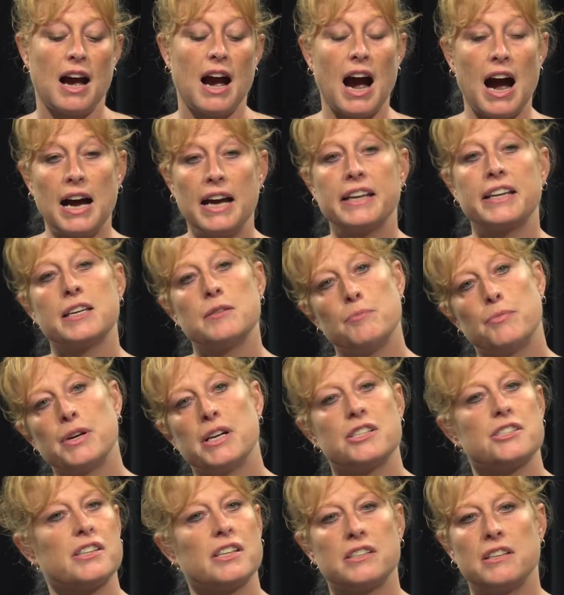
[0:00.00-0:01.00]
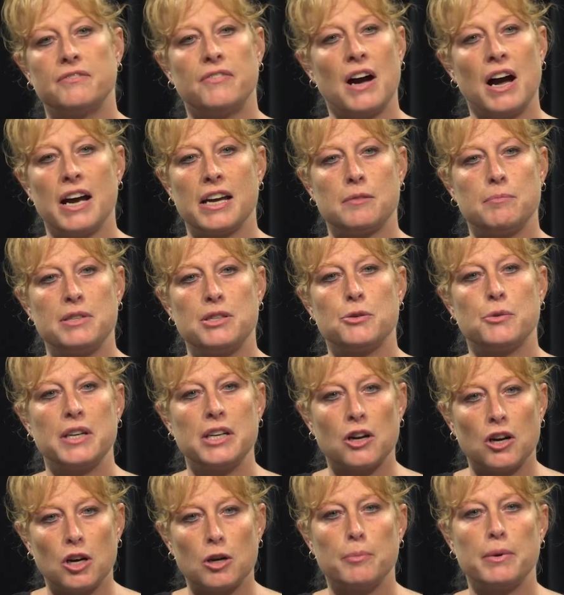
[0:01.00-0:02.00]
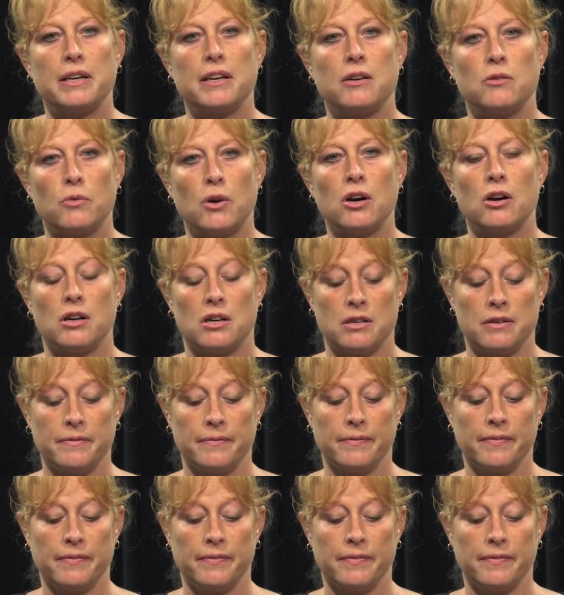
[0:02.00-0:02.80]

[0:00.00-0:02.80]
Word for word: I can bridge the divide between urban and rural.